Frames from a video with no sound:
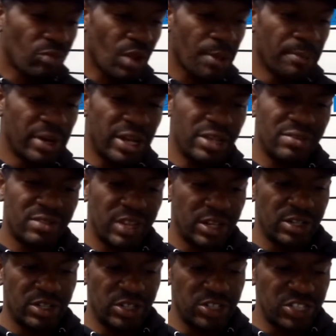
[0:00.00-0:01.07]
but
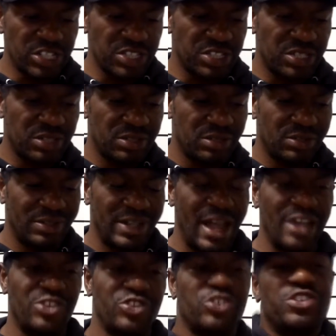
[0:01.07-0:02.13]
they're just
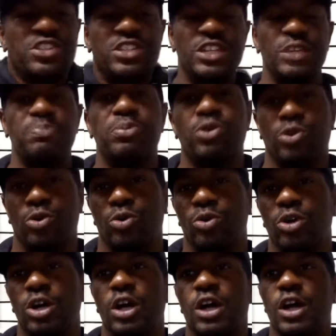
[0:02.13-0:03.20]
not your typical
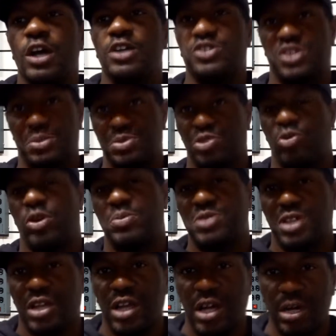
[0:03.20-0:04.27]

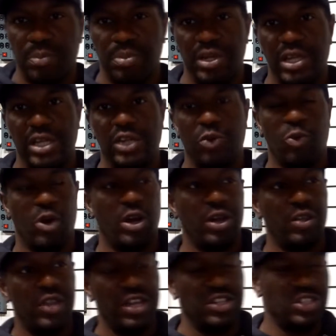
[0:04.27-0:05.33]
subscription company where
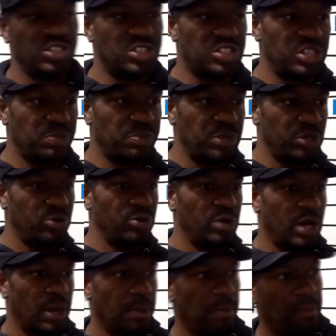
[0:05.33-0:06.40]
they just ship you
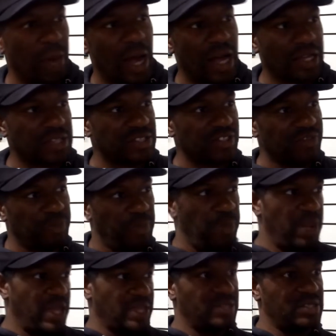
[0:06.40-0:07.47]
a box of
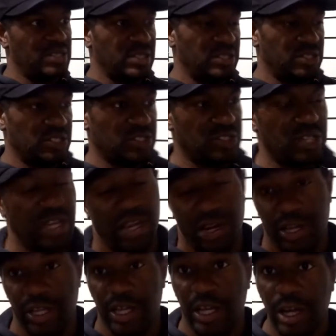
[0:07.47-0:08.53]
baits and just say, here
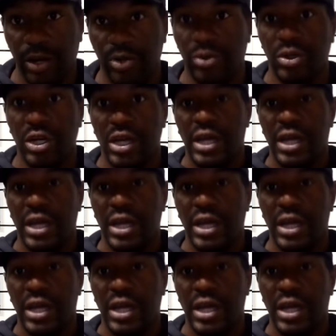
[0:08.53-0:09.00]
you go.